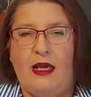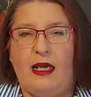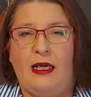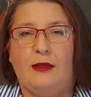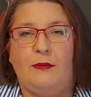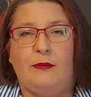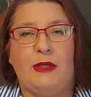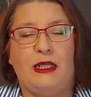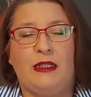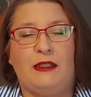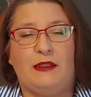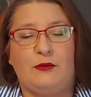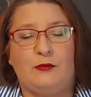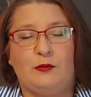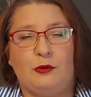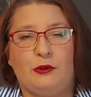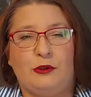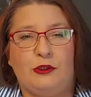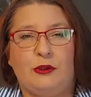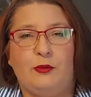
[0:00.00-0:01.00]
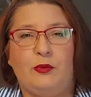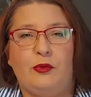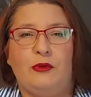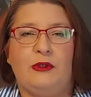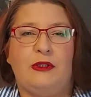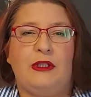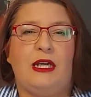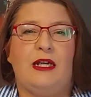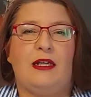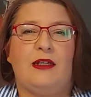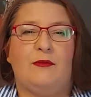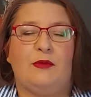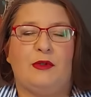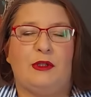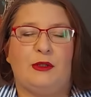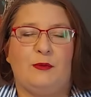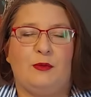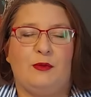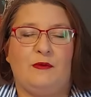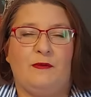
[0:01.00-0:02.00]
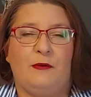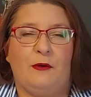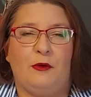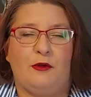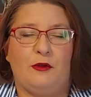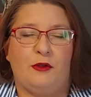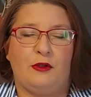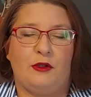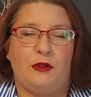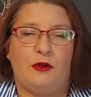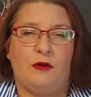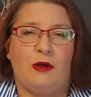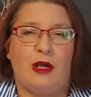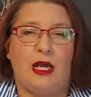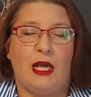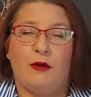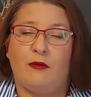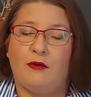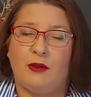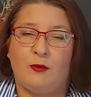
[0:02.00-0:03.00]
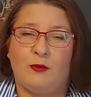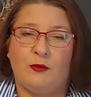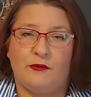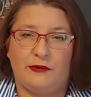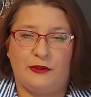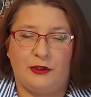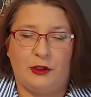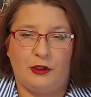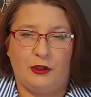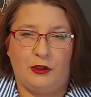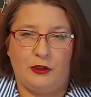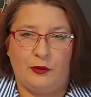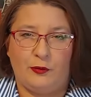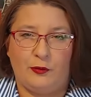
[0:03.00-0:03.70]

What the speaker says: I made it multiple times before, so I removed the color